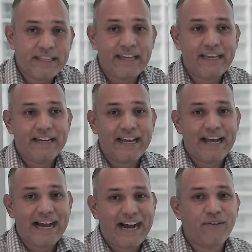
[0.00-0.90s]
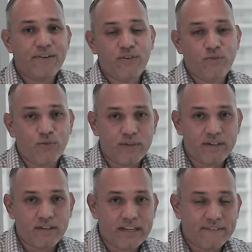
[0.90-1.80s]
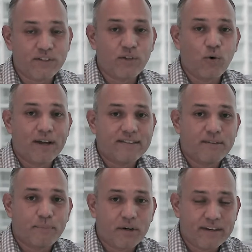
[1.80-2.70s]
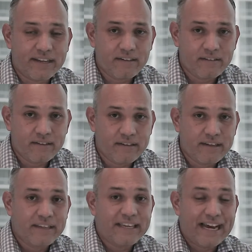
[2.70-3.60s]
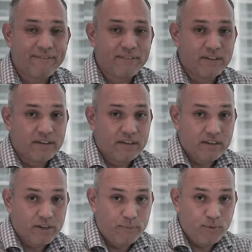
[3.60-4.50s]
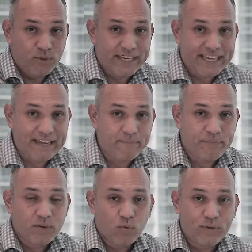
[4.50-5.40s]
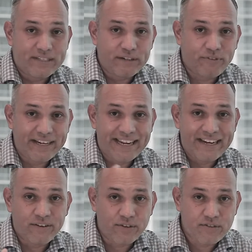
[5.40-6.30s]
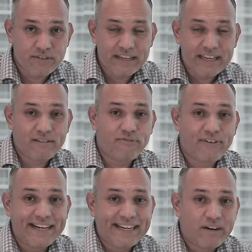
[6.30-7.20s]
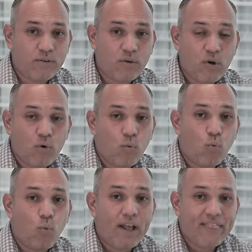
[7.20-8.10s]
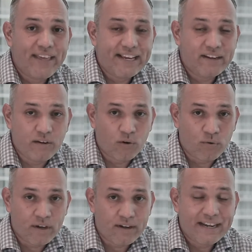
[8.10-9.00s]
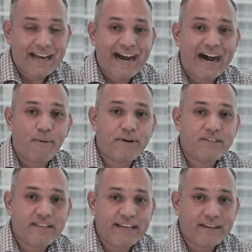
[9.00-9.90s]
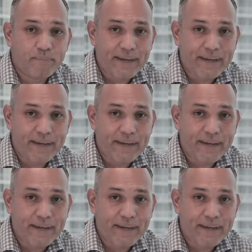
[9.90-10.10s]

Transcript: Then how do you do it? You have to go out to the market. You have to communicate with different lenders and find out what they can loan on, how much they can